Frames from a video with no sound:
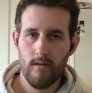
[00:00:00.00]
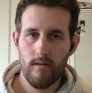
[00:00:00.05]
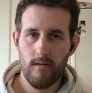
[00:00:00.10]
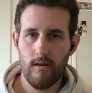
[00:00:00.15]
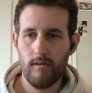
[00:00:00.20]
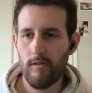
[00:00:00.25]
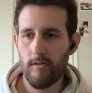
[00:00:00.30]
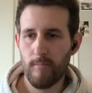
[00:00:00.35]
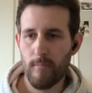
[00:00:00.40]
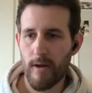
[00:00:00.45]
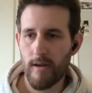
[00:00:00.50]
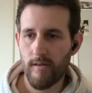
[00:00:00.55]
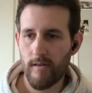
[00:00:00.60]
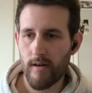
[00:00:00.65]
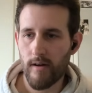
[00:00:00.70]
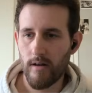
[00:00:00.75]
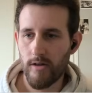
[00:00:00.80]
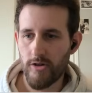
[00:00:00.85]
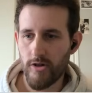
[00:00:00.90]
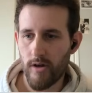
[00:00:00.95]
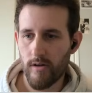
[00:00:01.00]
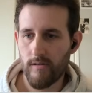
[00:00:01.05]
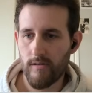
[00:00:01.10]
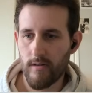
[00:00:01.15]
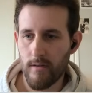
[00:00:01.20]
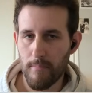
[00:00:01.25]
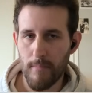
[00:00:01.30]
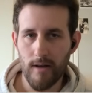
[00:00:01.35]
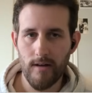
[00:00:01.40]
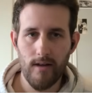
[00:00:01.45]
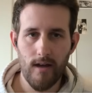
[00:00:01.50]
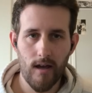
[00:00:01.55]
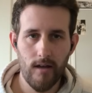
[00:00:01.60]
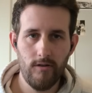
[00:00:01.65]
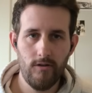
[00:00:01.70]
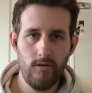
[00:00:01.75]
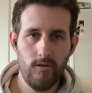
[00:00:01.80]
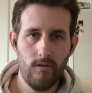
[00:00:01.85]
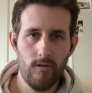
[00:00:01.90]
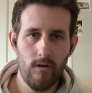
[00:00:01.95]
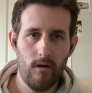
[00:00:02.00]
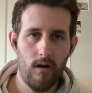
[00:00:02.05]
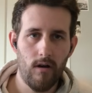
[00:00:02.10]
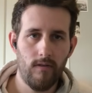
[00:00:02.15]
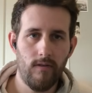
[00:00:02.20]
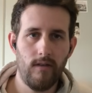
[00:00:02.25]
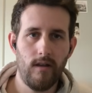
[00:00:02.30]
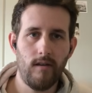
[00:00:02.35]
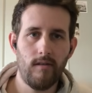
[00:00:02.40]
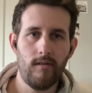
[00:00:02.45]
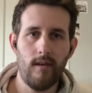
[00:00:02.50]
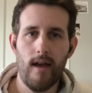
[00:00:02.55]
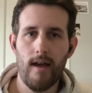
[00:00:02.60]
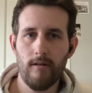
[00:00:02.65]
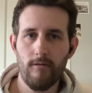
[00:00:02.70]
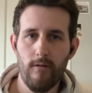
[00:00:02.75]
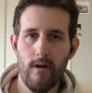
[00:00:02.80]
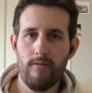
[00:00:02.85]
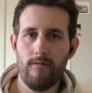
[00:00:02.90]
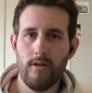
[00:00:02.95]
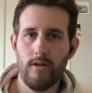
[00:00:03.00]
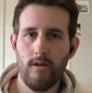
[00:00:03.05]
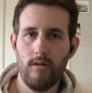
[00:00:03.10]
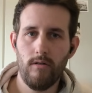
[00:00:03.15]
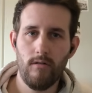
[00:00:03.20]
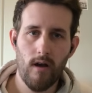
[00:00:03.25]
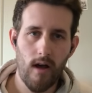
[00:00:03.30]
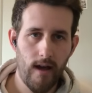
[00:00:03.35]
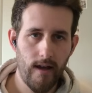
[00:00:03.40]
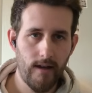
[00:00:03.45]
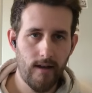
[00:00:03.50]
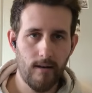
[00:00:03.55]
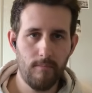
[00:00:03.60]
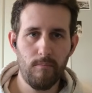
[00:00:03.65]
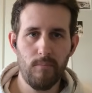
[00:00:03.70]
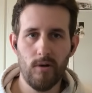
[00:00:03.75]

This is basically just the money I do on these ad revenue I can